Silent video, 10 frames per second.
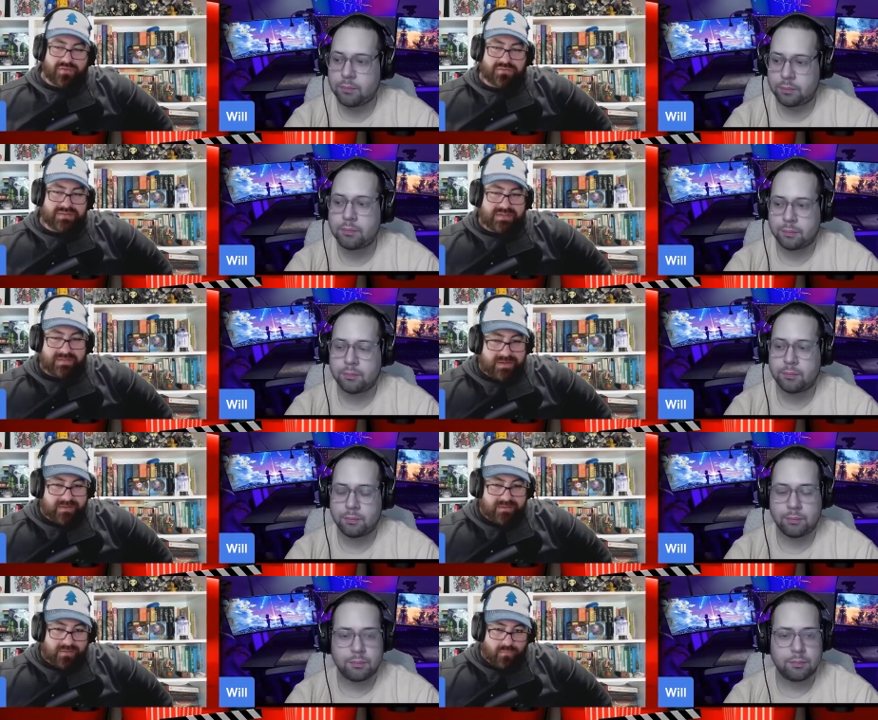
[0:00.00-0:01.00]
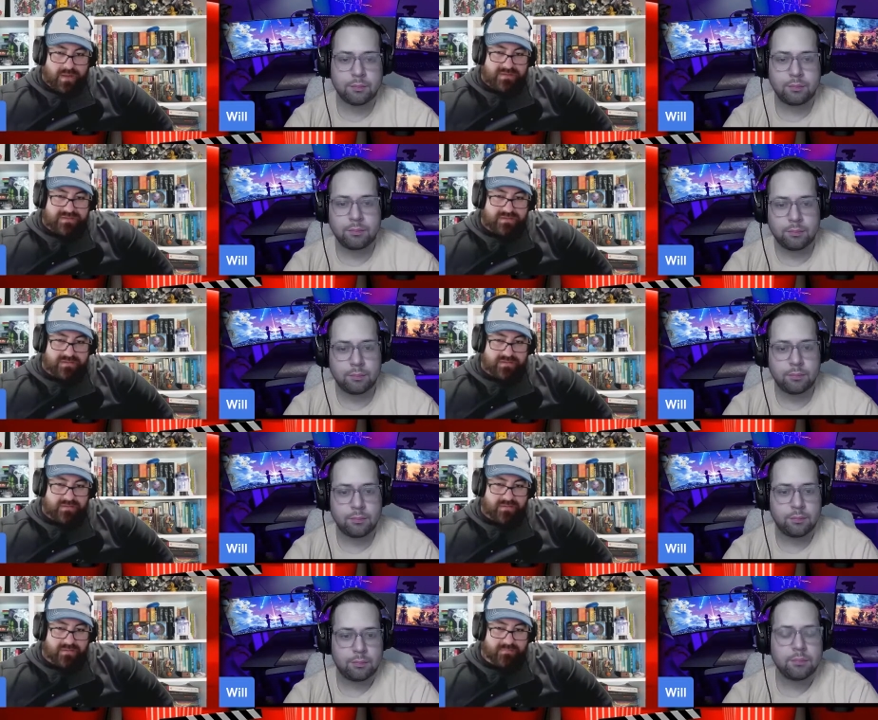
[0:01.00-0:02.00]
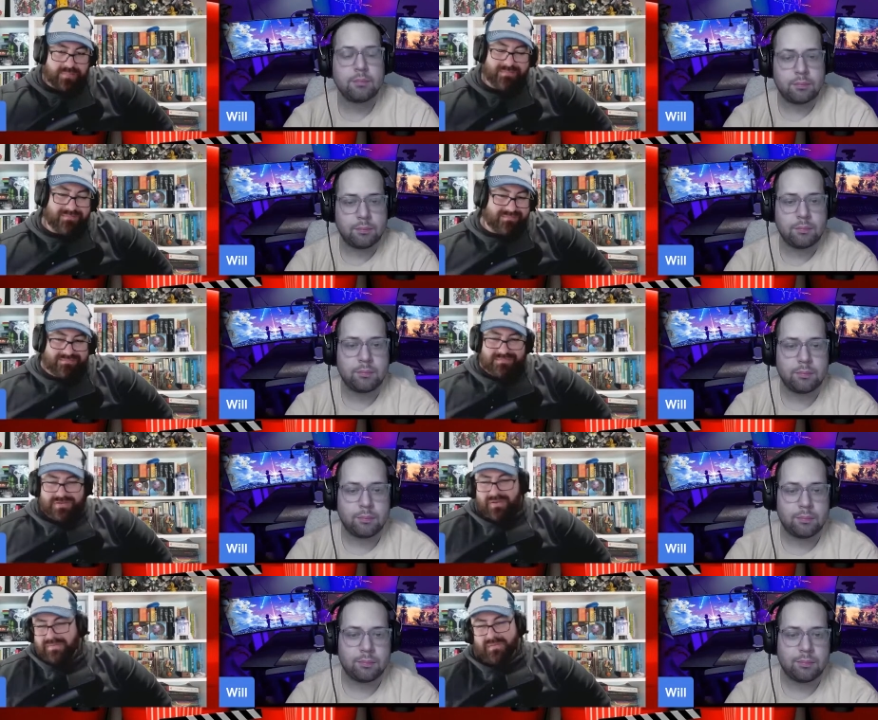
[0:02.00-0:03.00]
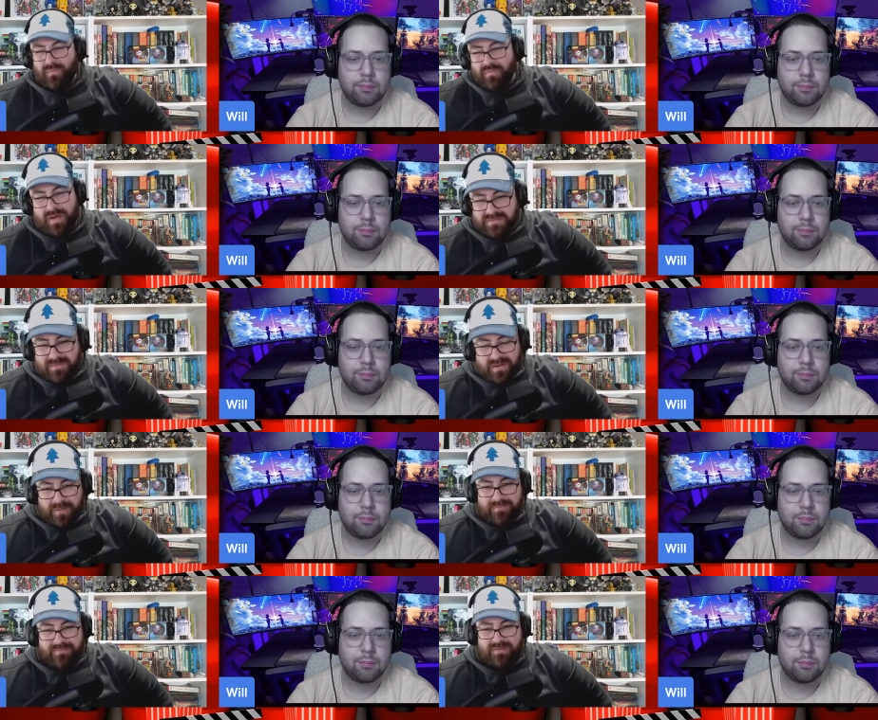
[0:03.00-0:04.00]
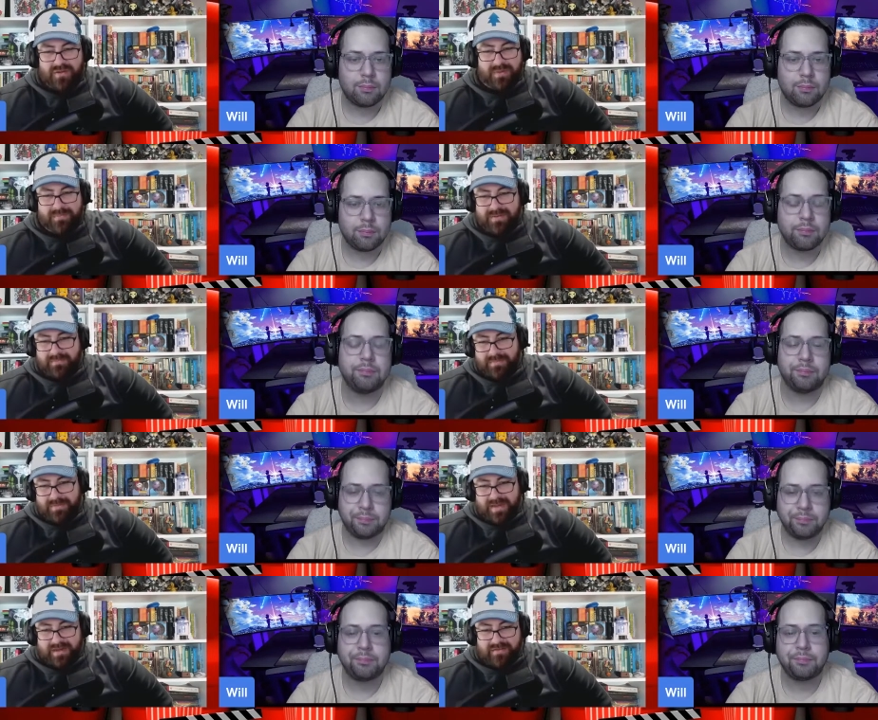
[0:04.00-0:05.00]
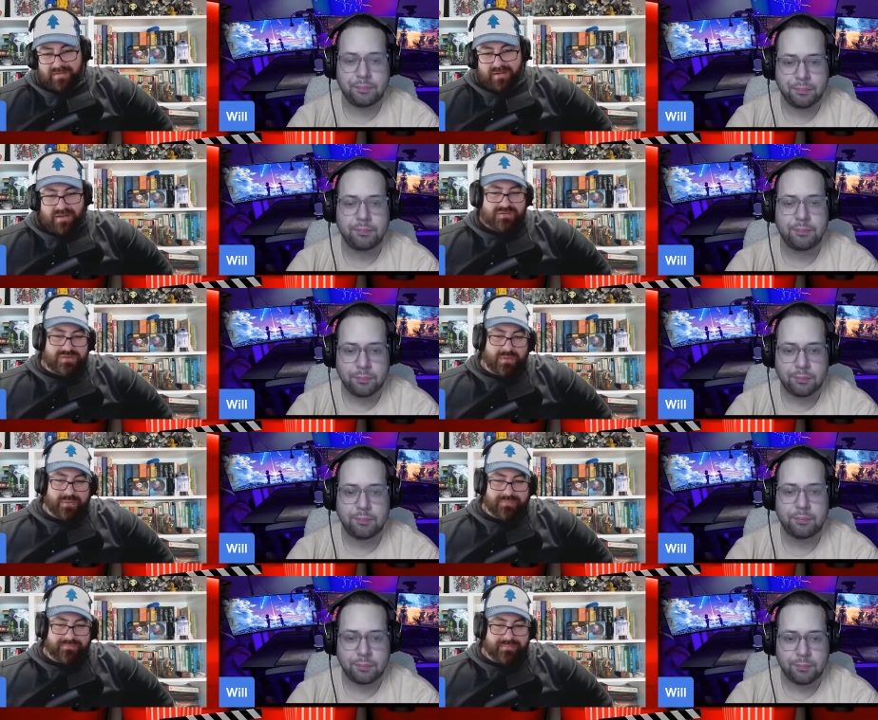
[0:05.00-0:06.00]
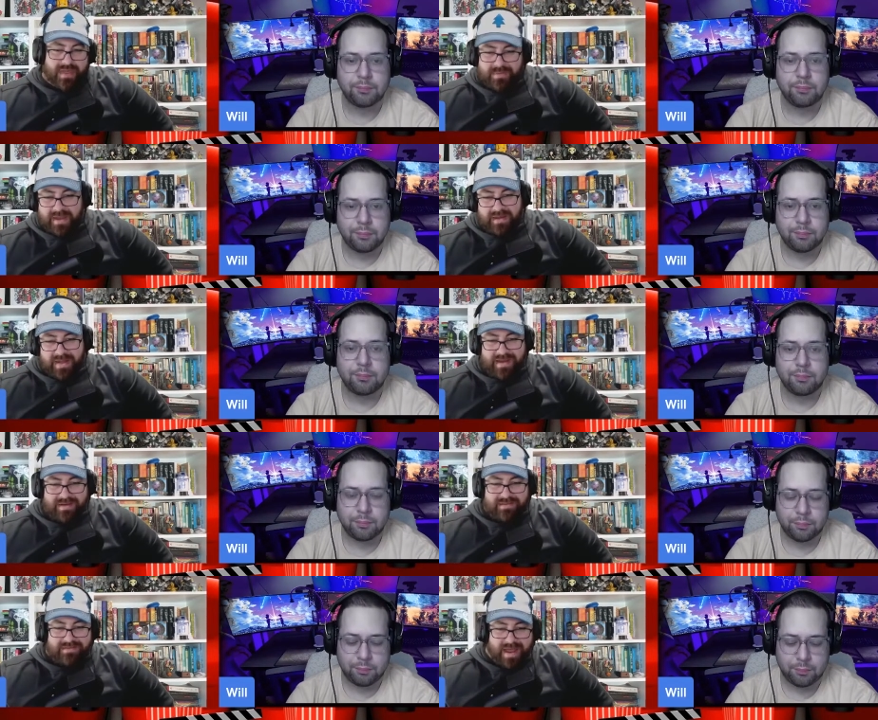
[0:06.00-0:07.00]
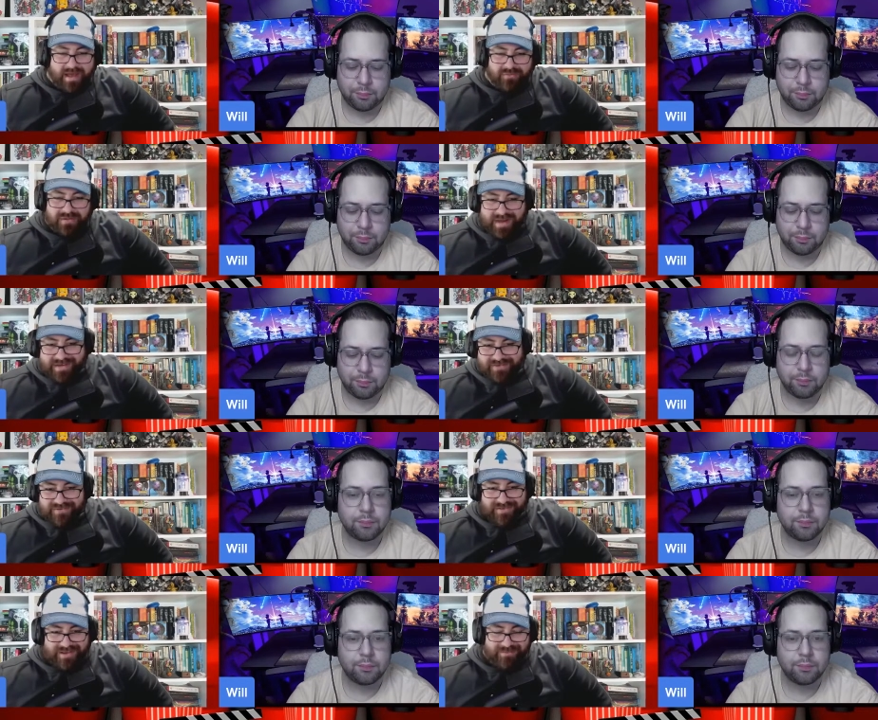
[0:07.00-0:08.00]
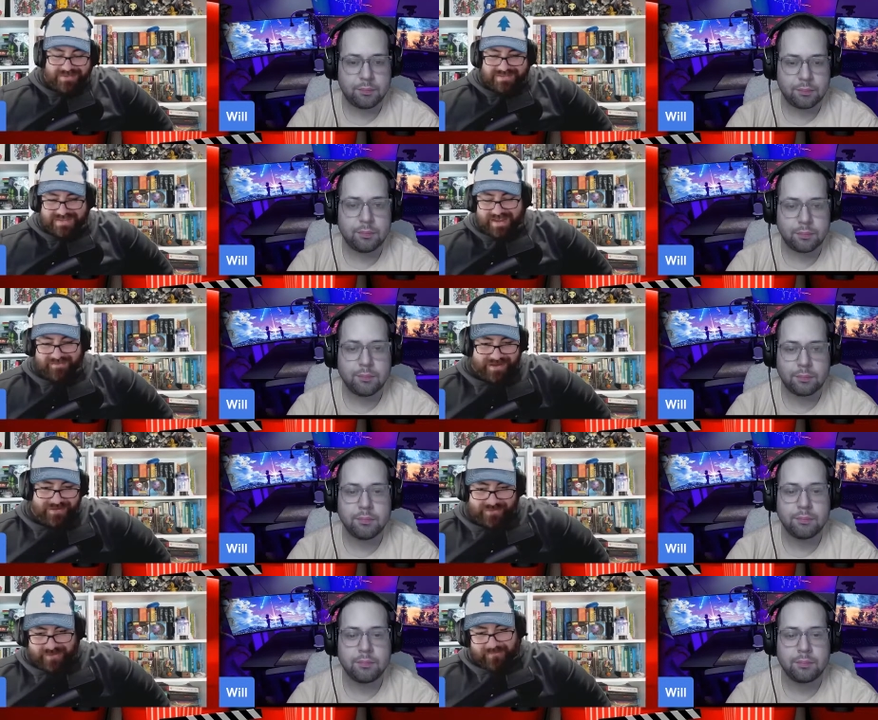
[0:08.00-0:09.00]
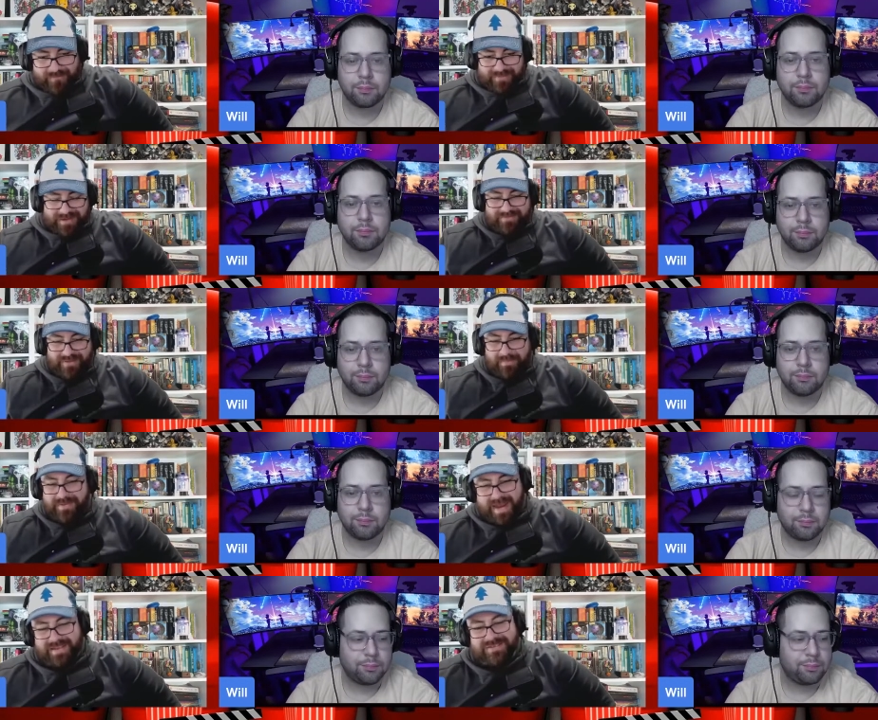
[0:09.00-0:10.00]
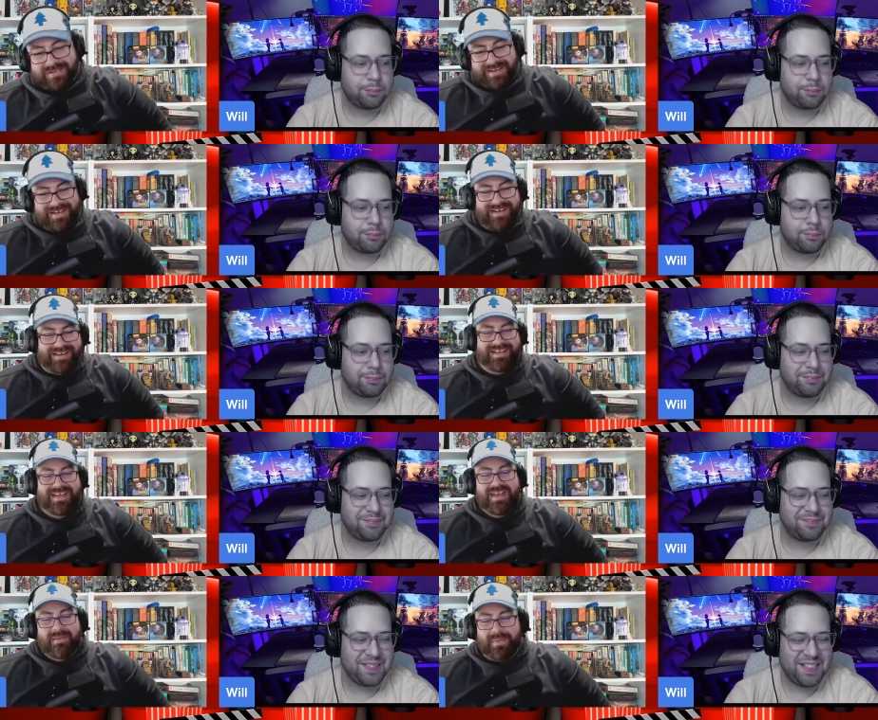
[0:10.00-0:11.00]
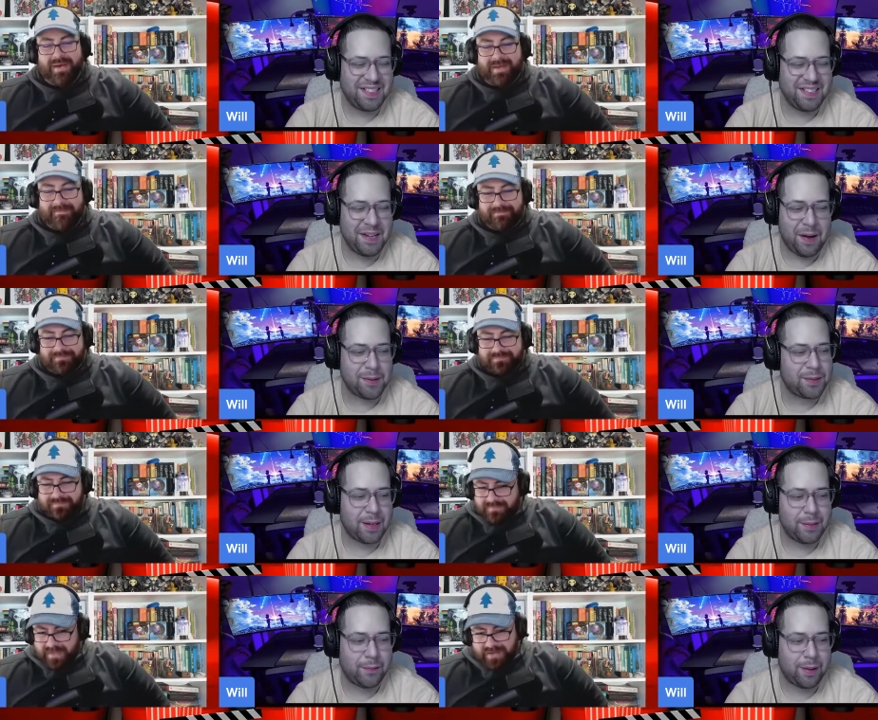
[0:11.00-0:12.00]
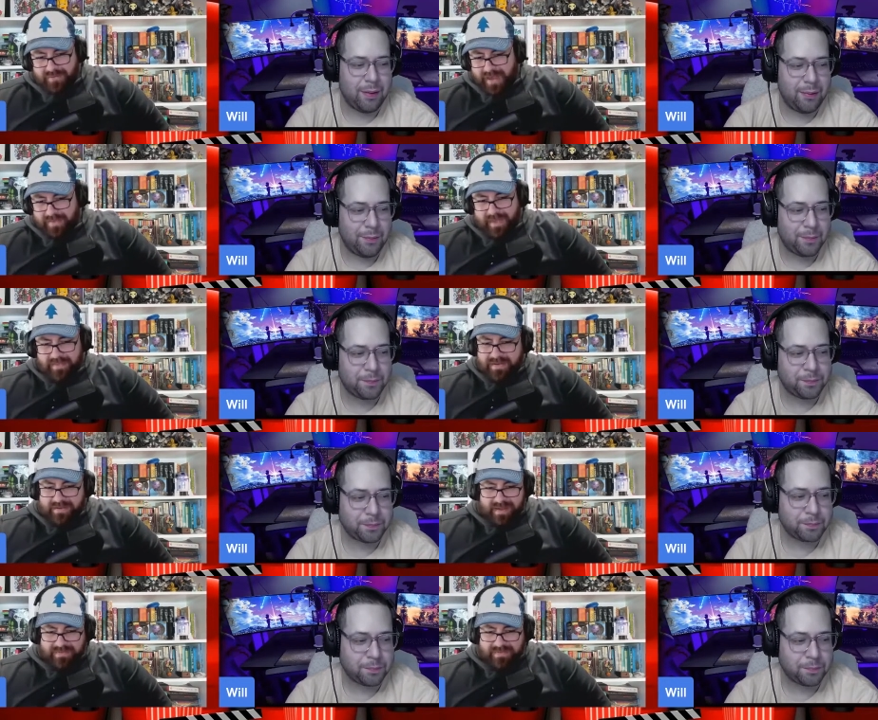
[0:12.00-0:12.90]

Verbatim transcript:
Speaker 1: Go to the theater and watch it, but you don't have to watch right away. You know, maybe maybe later. So I'm kind of like now later, which is kind of I know a, a crappy answer, but
Speaker 2: that's no, okay.
Speaker 1: That's fair. You know, I, th I think